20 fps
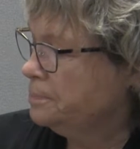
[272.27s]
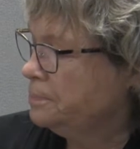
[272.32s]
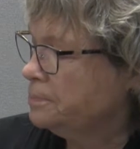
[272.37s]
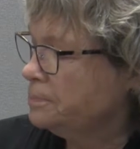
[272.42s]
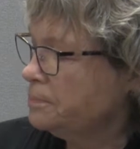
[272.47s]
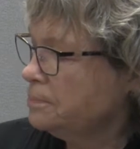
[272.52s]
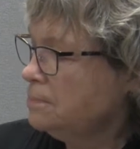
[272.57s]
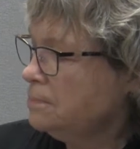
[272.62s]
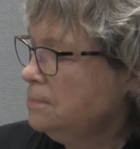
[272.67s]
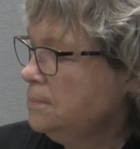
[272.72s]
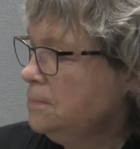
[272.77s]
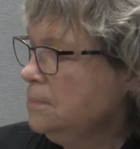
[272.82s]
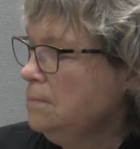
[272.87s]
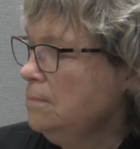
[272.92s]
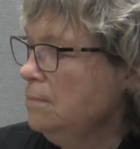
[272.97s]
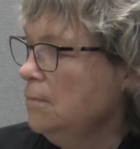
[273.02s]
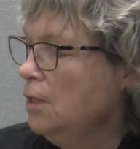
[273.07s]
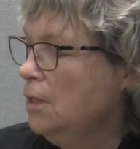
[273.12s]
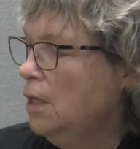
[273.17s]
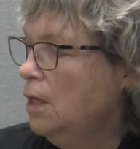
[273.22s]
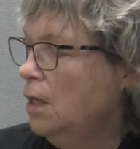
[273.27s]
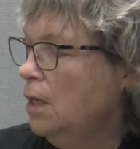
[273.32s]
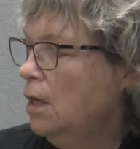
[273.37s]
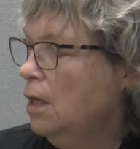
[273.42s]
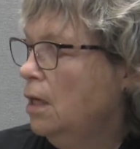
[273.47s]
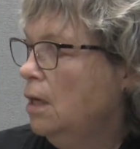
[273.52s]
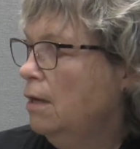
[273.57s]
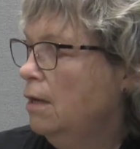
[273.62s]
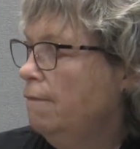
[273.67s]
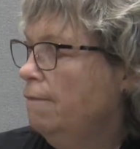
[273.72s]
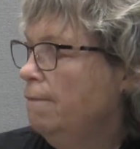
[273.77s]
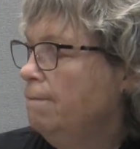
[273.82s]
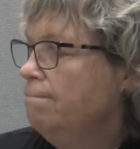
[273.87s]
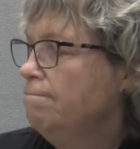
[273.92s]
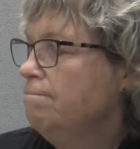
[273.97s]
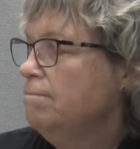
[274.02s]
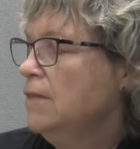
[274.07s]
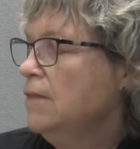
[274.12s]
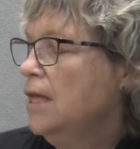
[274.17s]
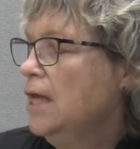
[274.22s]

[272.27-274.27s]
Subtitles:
[no speech]